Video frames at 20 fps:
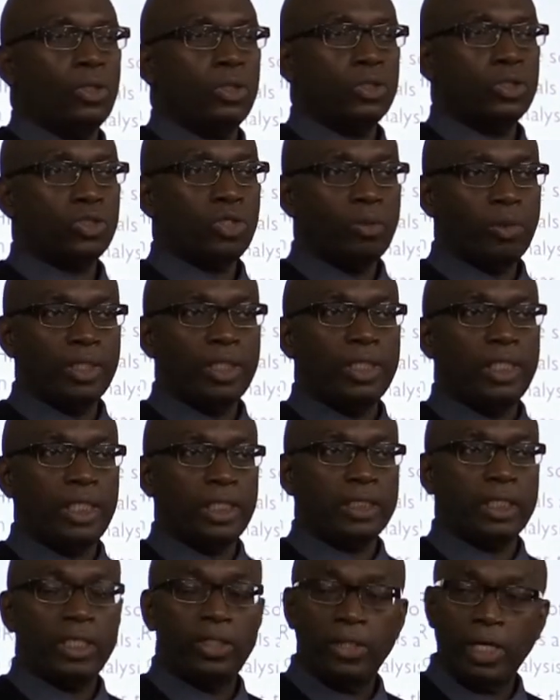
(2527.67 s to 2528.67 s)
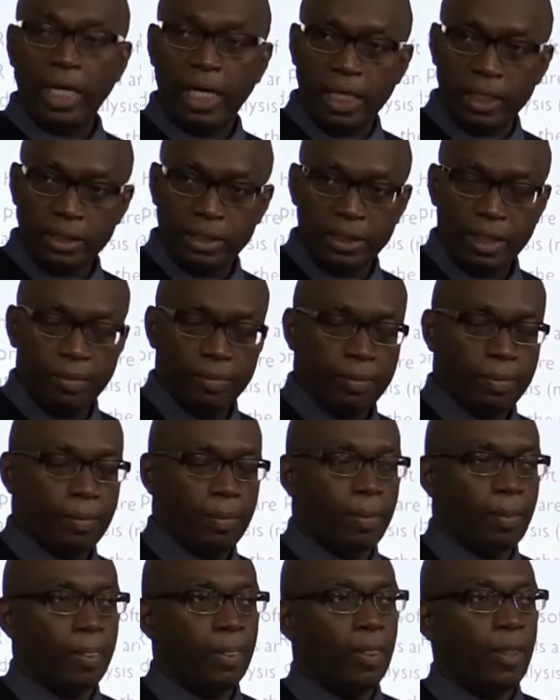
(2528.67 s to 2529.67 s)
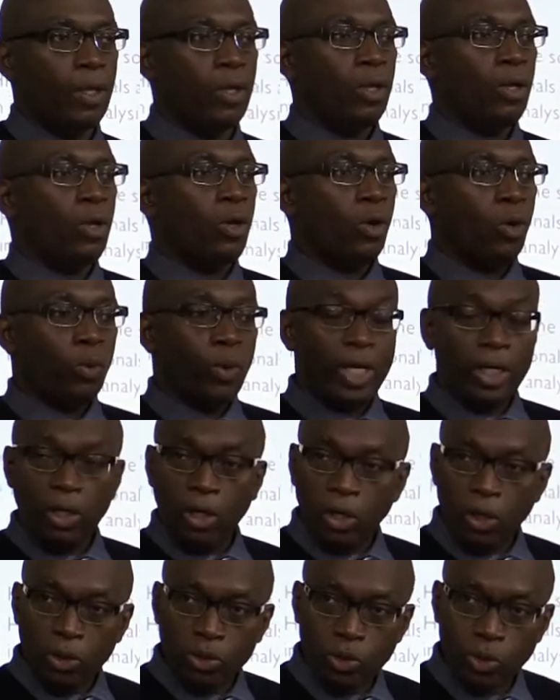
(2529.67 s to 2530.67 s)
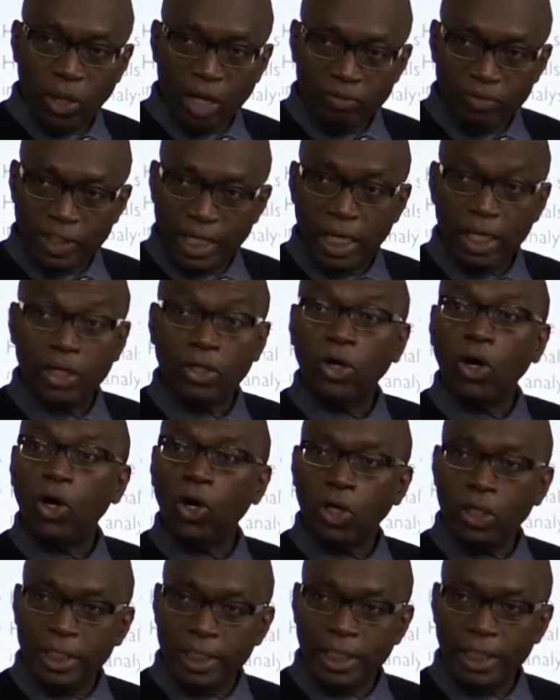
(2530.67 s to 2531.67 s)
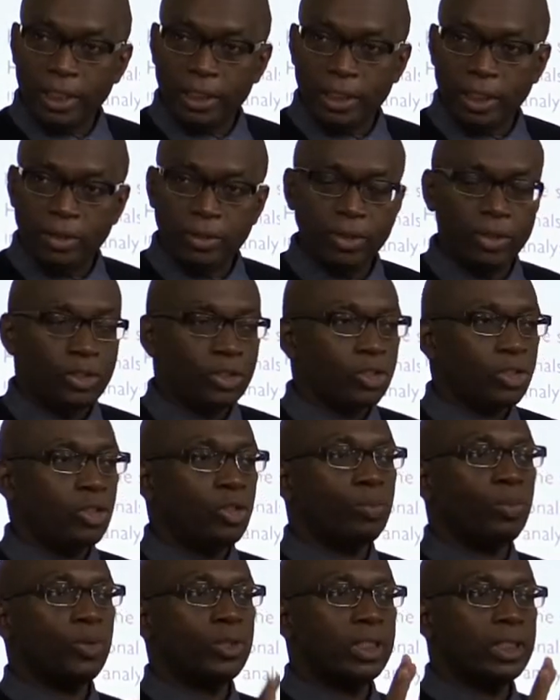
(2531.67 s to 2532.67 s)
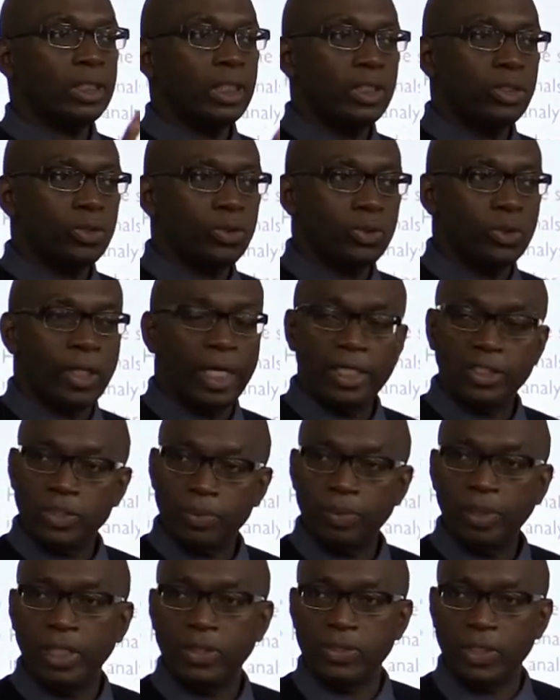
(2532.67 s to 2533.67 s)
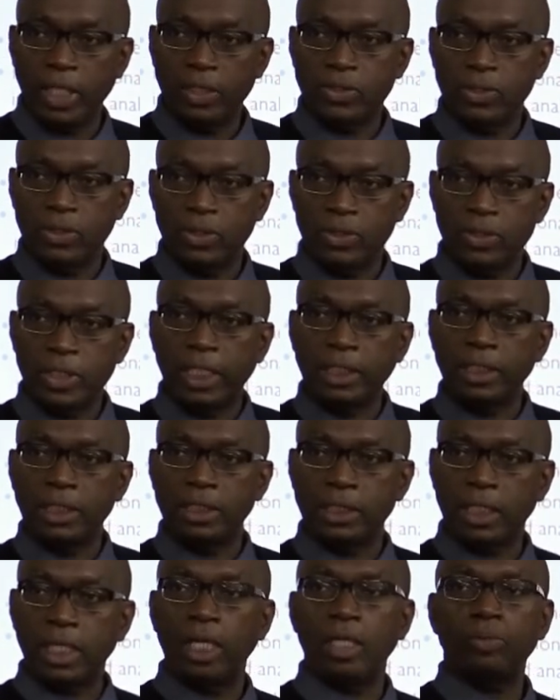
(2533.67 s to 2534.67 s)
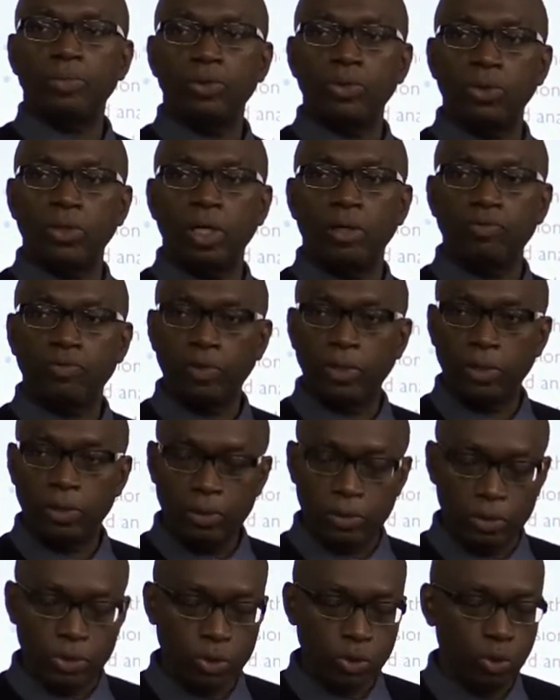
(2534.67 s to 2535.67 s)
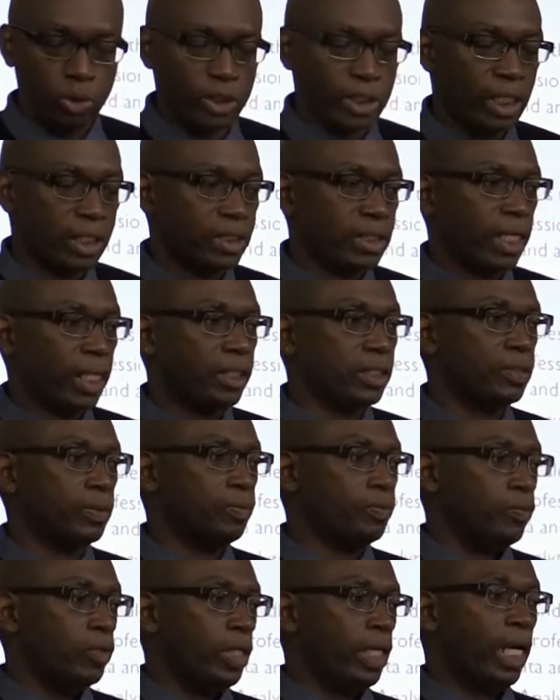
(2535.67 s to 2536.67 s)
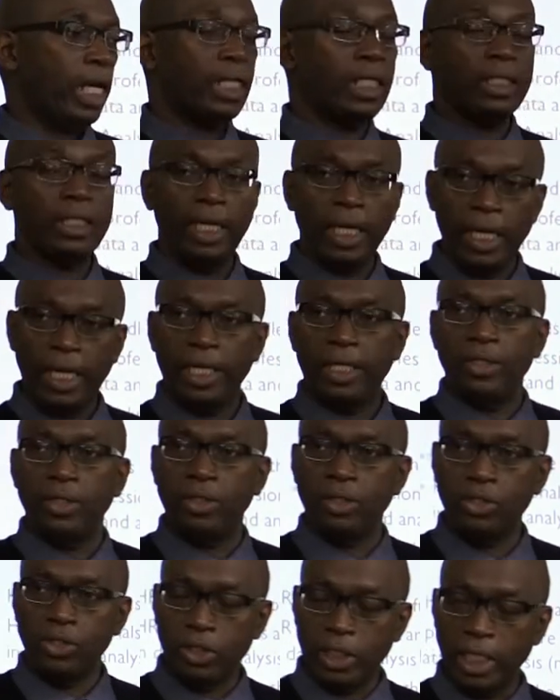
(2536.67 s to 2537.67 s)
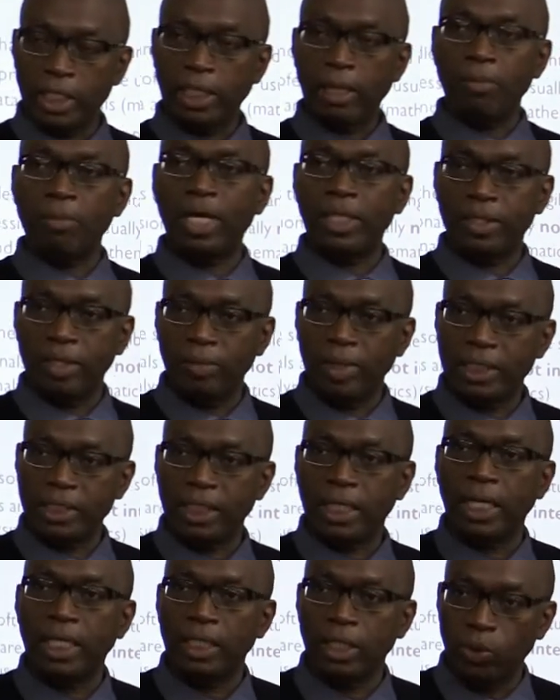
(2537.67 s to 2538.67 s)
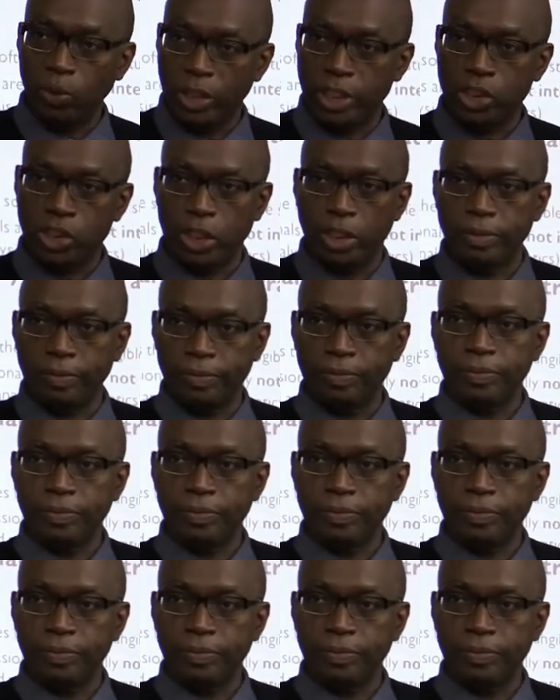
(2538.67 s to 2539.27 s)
Some of the data you ask them. When you have gathered all the data, you put it into SPSS, Statistical Program for Social Science. And in the end, you get a mathematical equation.